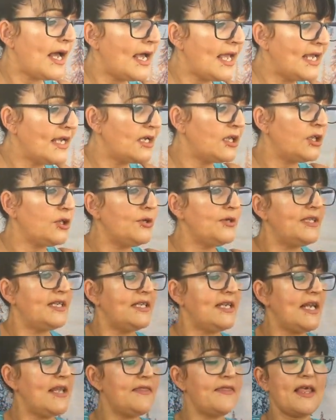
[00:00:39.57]

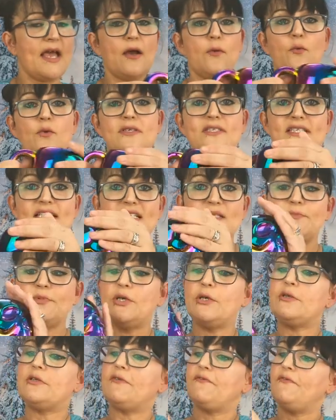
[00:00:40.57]
included in that was this
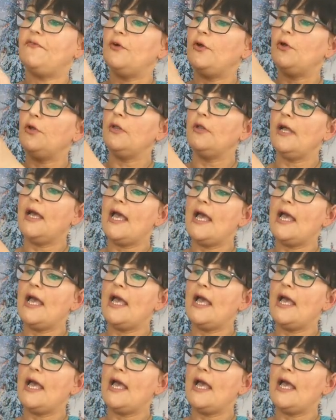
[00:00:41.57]
beautiful